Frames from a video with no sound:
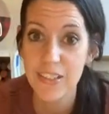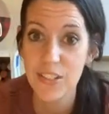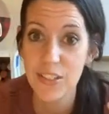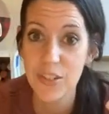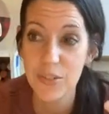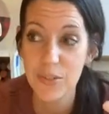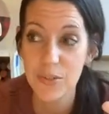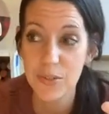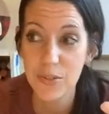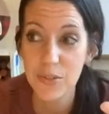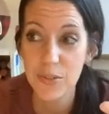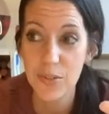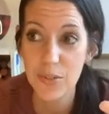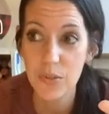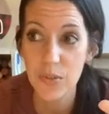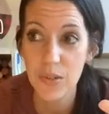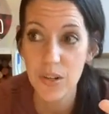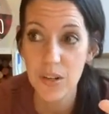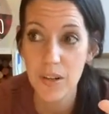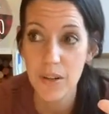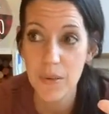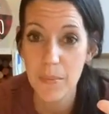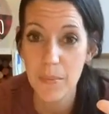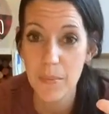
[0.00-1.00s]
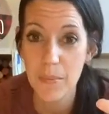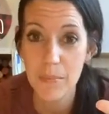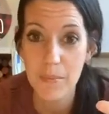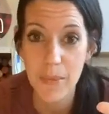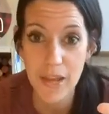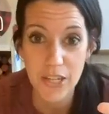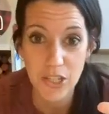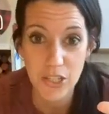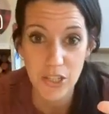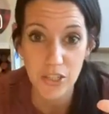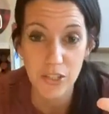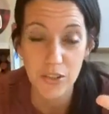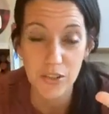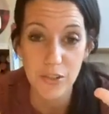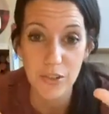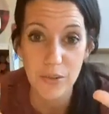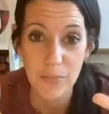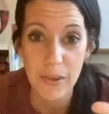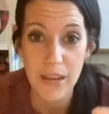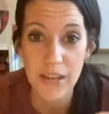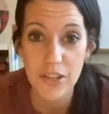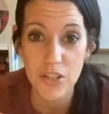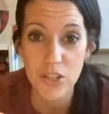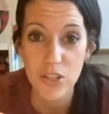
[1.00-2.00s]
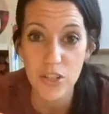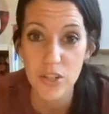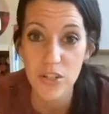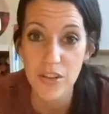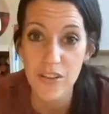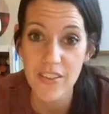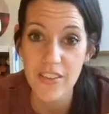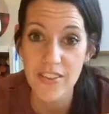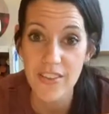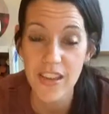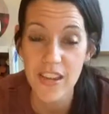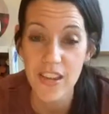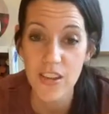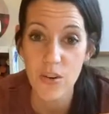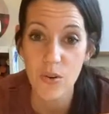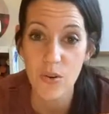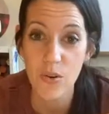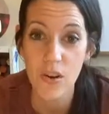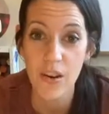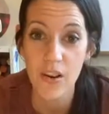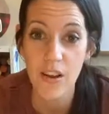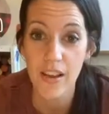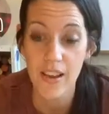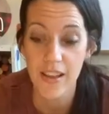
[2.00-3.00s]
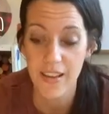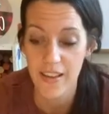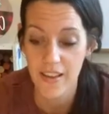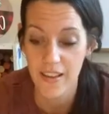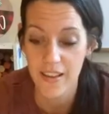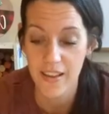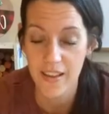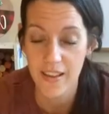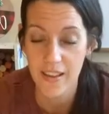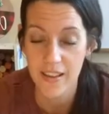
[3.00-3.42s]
to measure or make sure that your